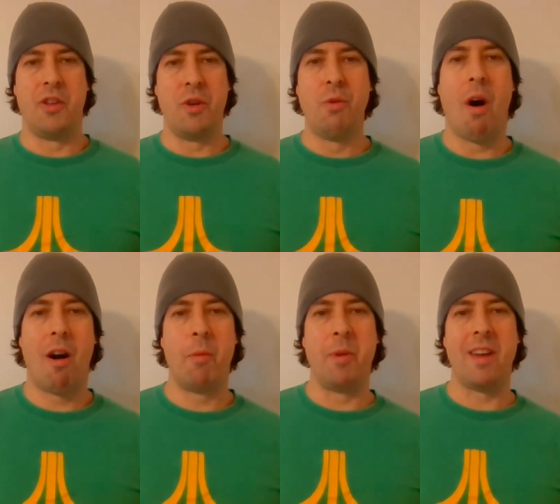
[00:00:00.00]
You
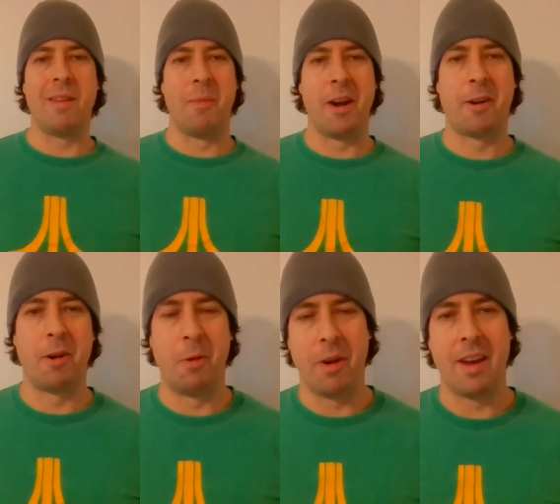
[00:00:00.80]
are being
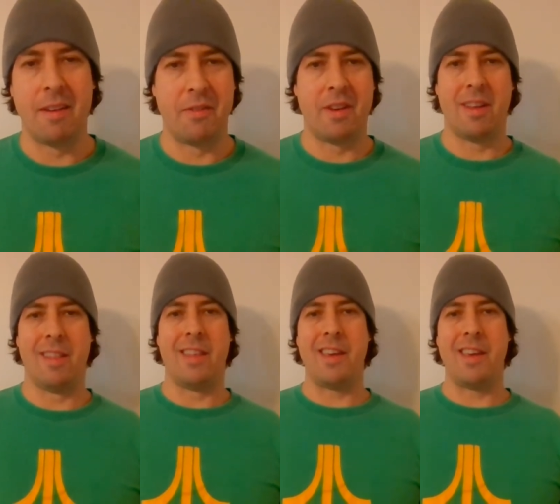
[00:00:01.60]
microwaved.